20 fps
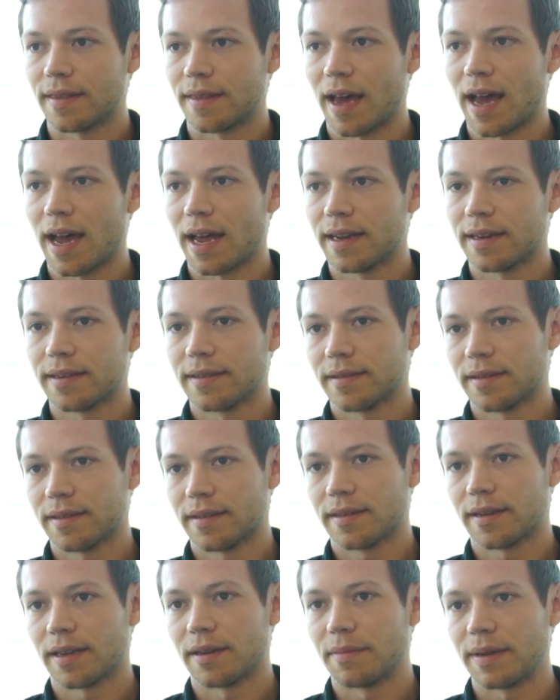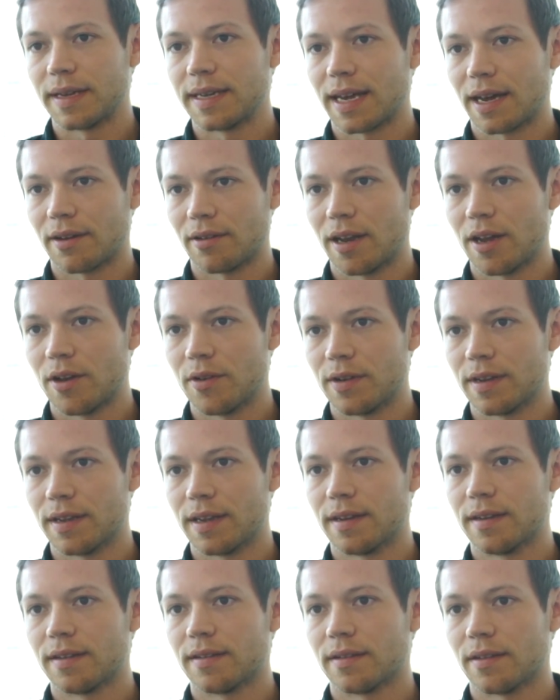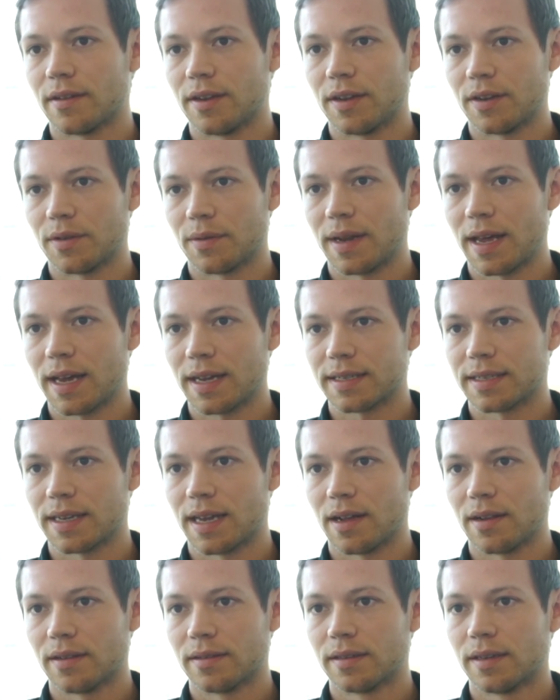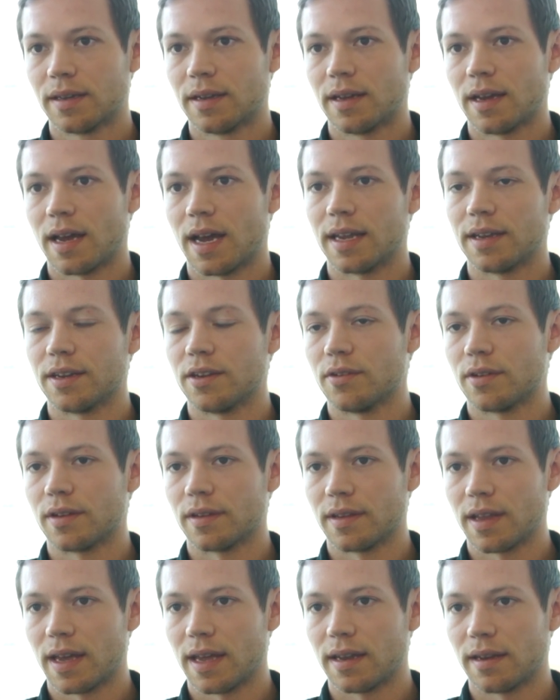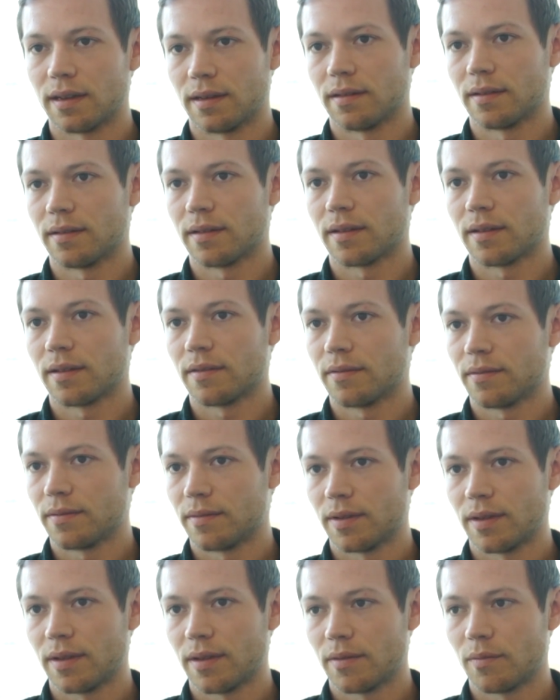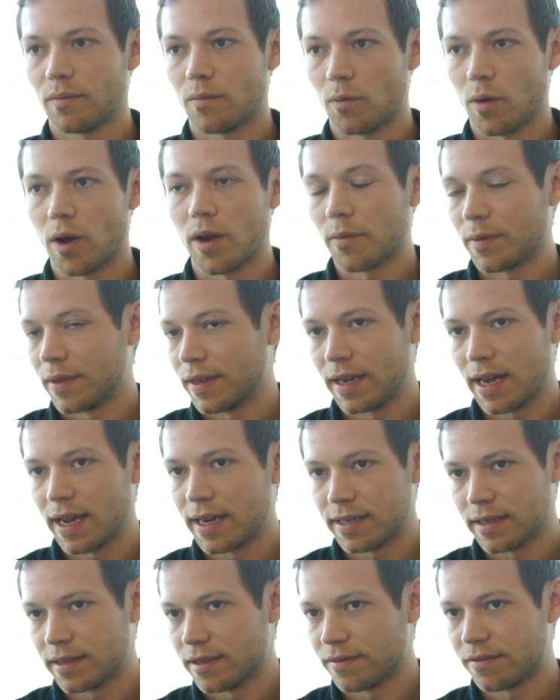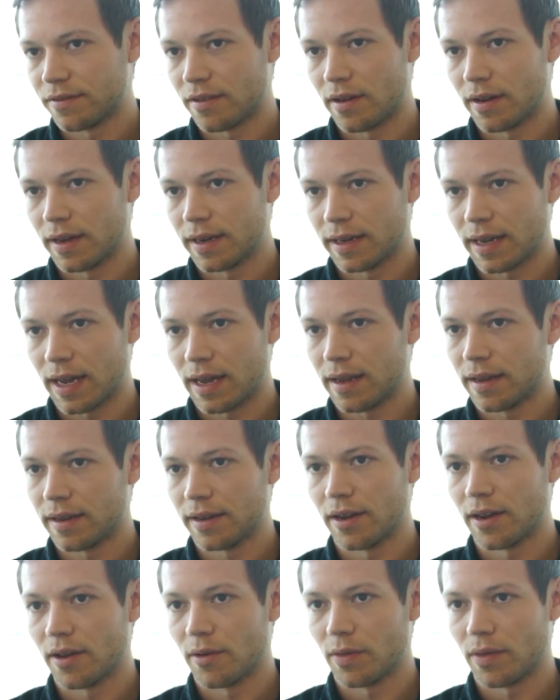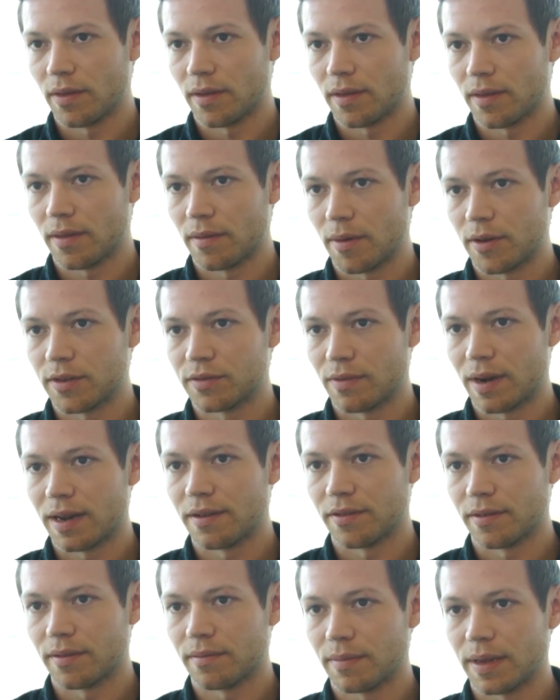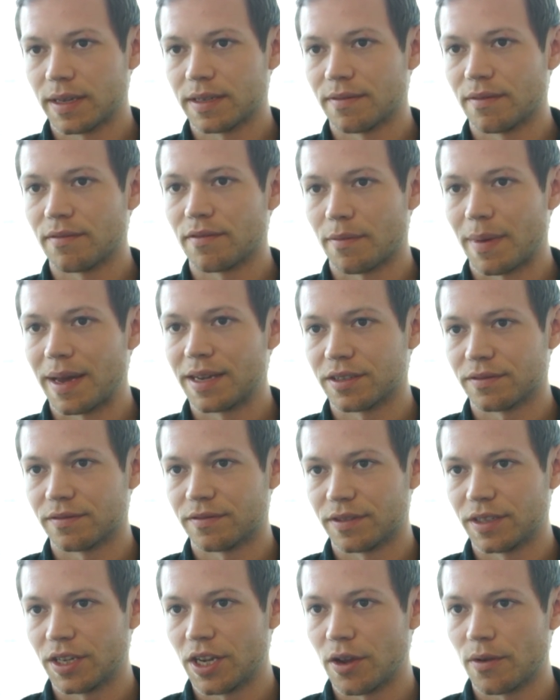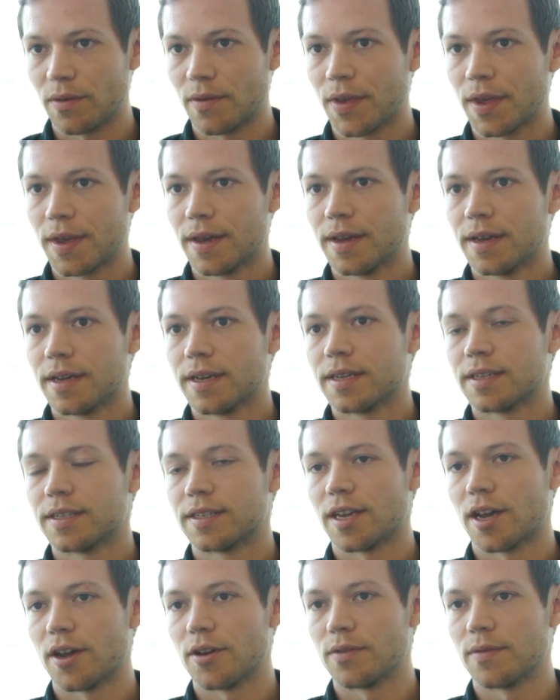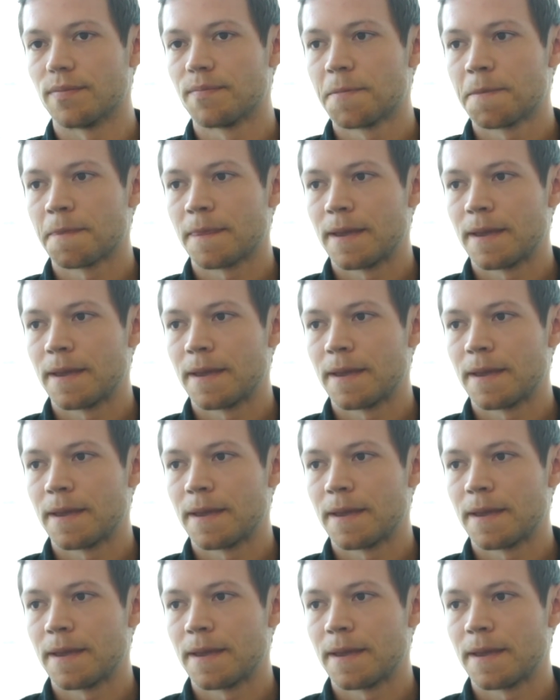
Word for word: that can be downloaded into an Excel, and you can then work with the data to find that you know the, the most relevant bits of information for you. So